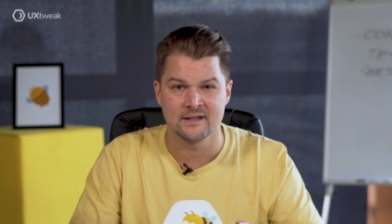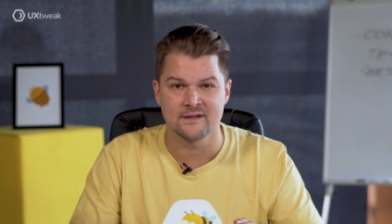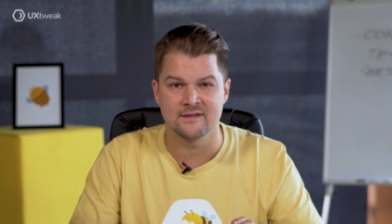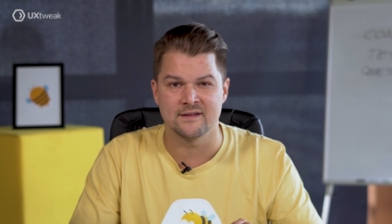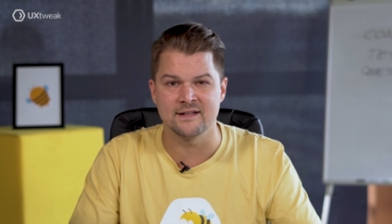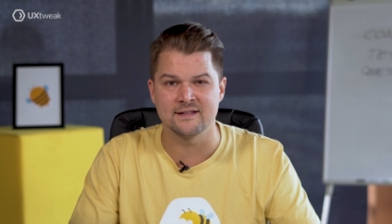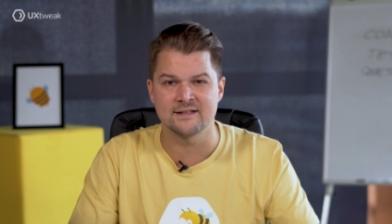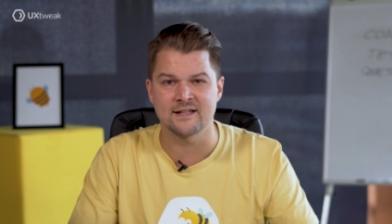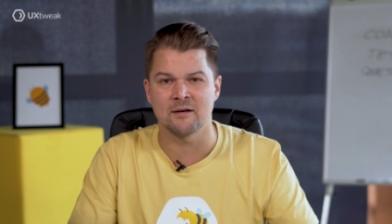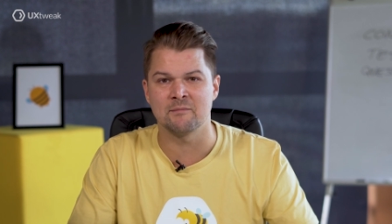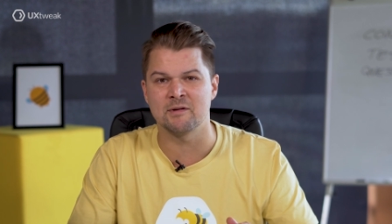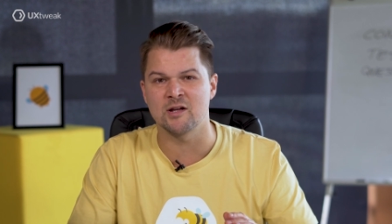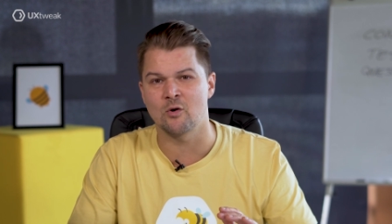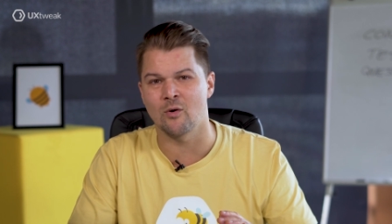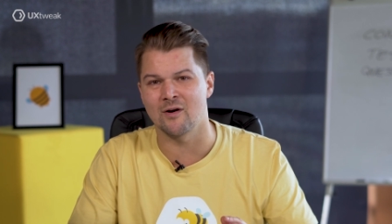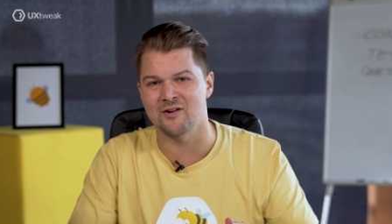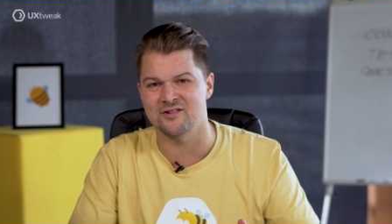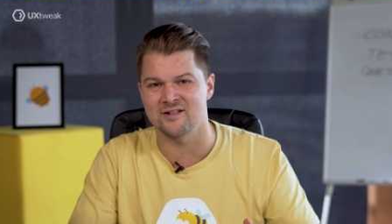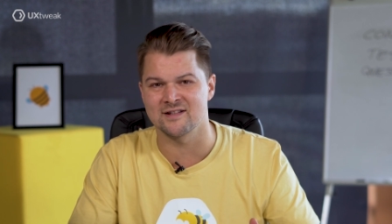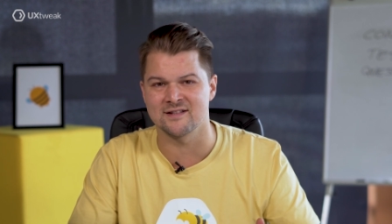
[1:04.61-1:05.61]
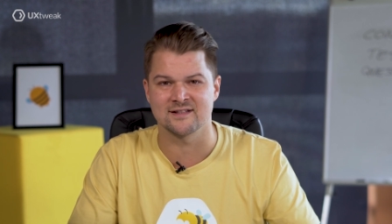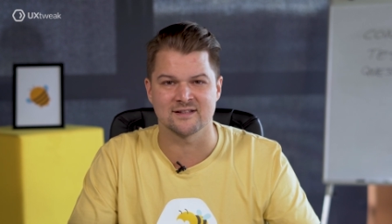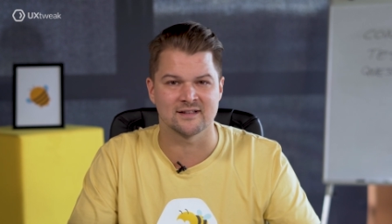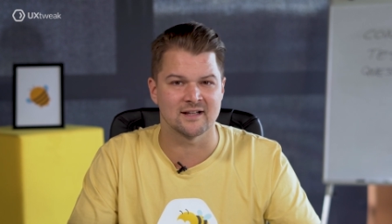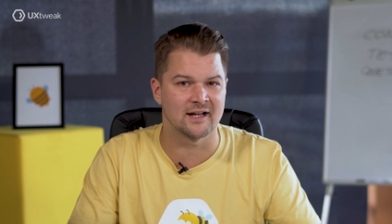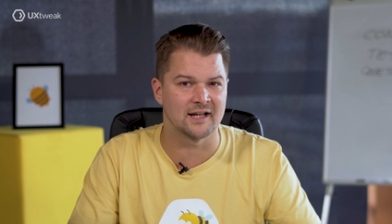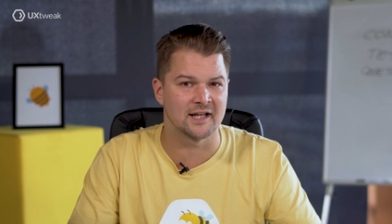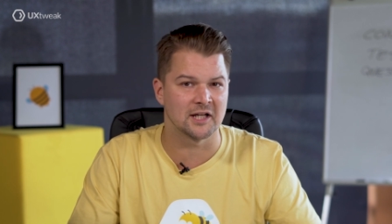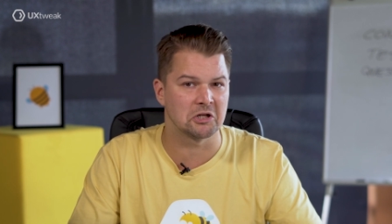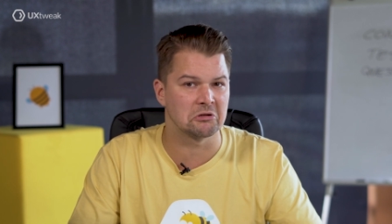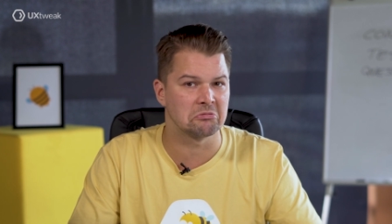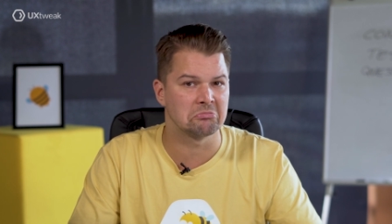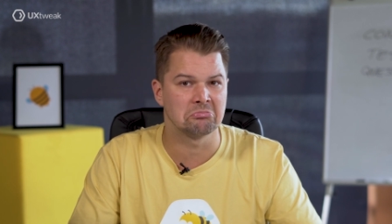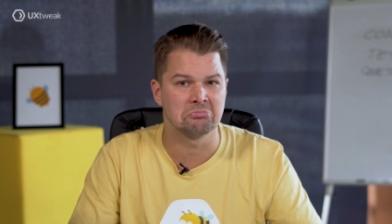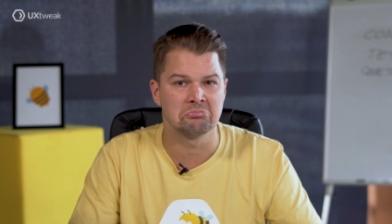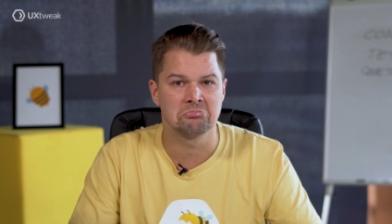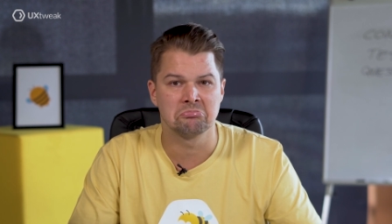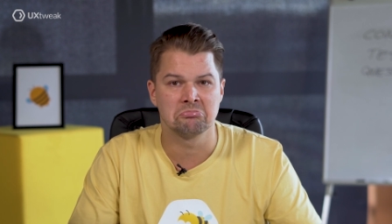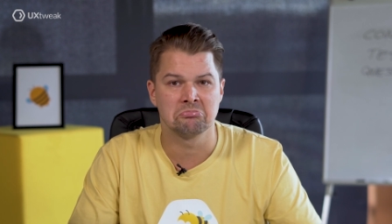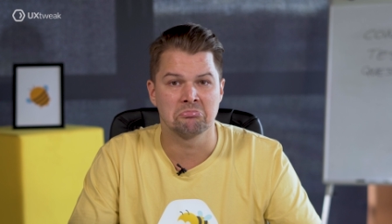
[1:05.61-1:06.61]
These can be questions like,
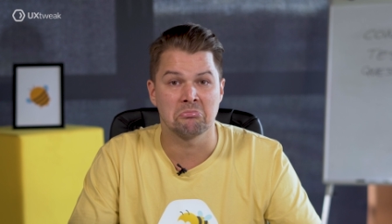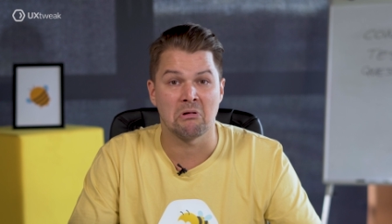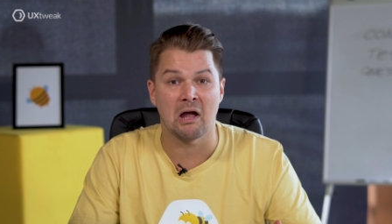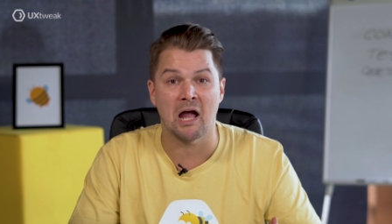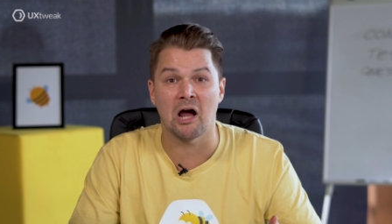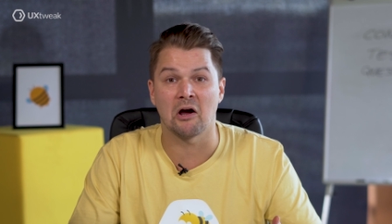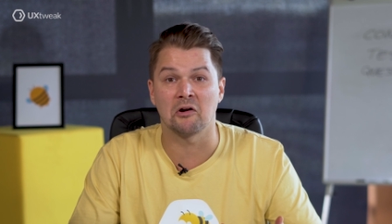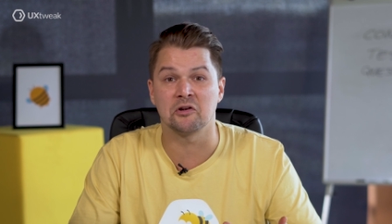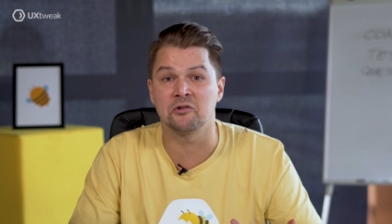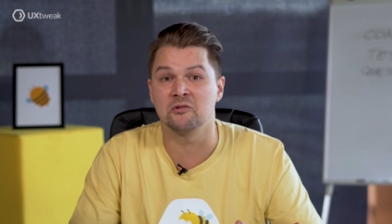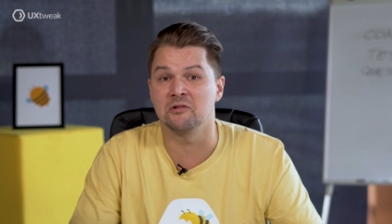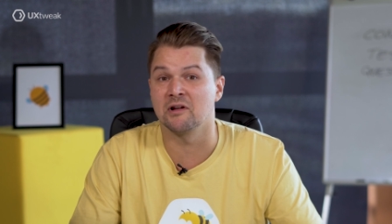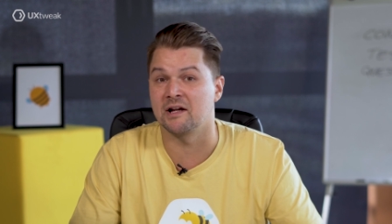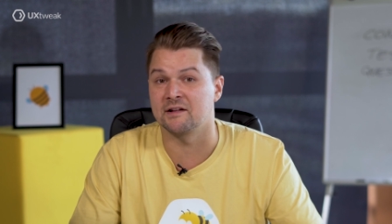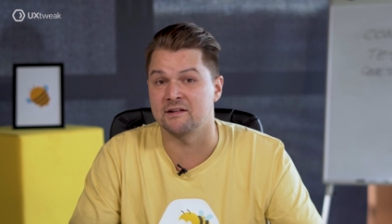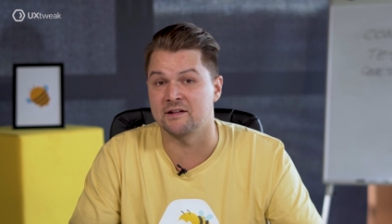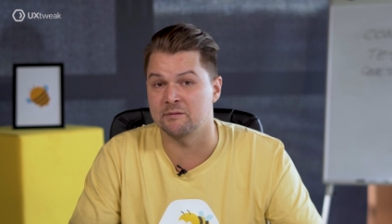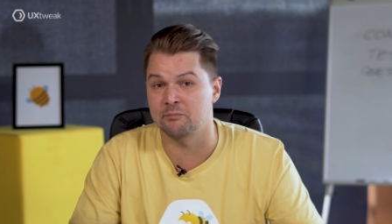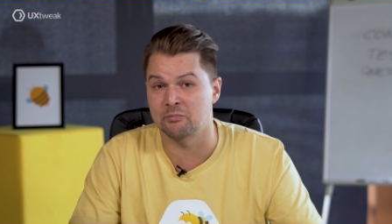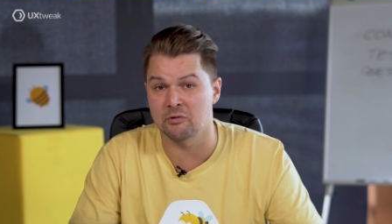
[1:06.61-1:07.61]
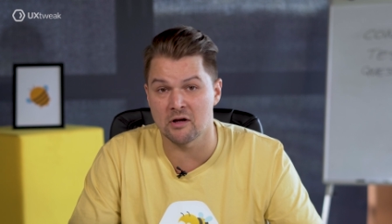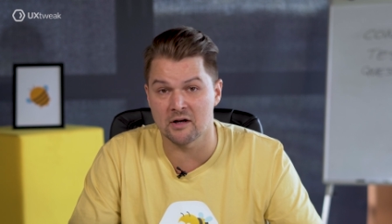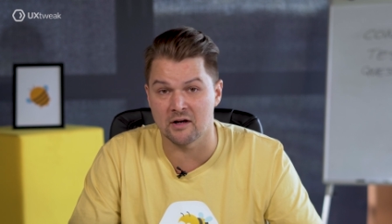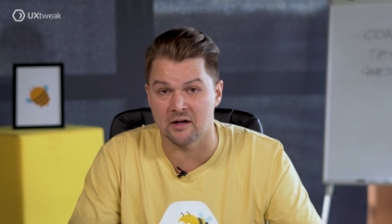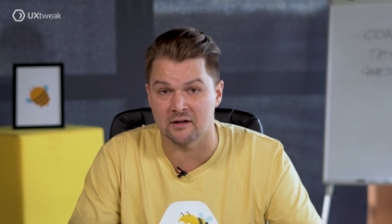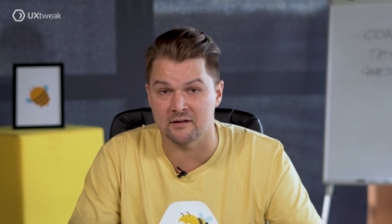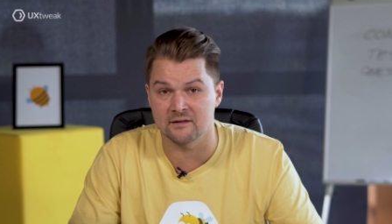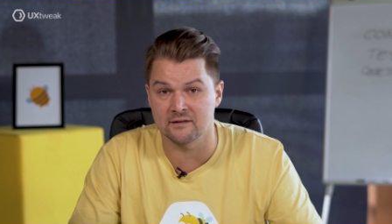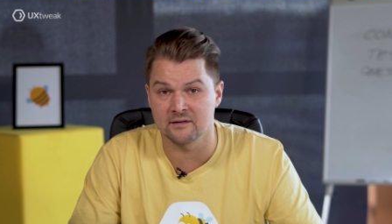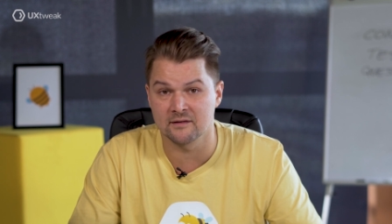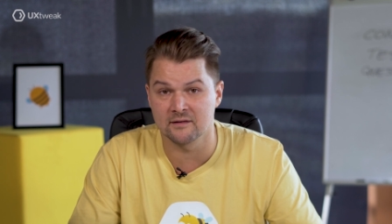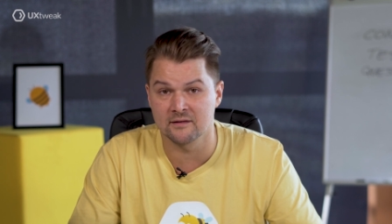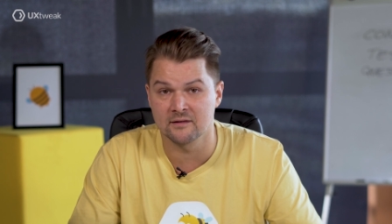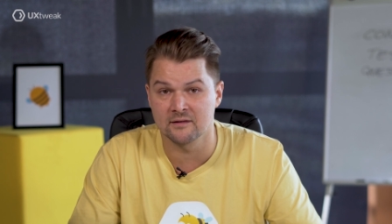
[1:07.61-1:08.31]
how do you like this product?